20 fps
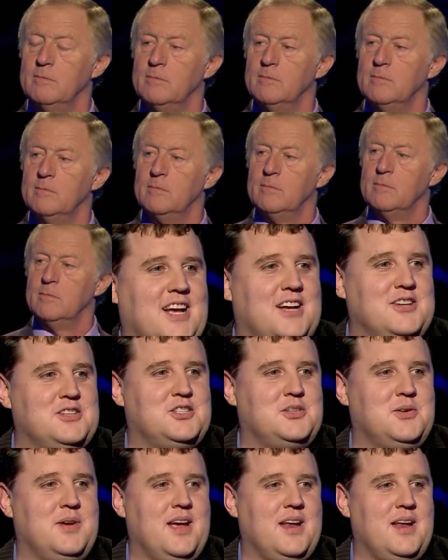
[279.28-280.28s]
I chased that
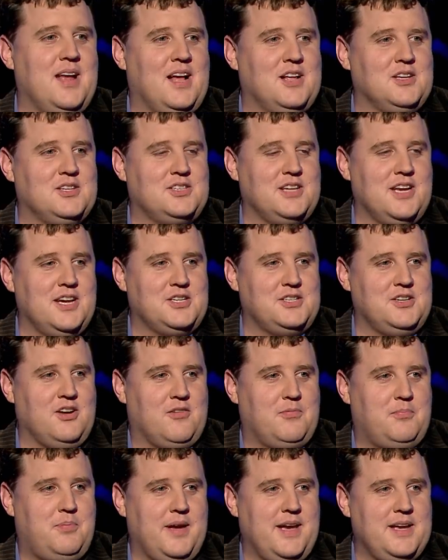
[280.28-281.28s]
stray Alsatian
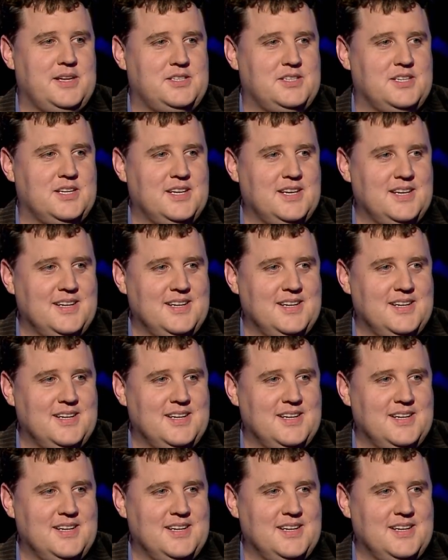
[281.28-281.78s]
off pitch.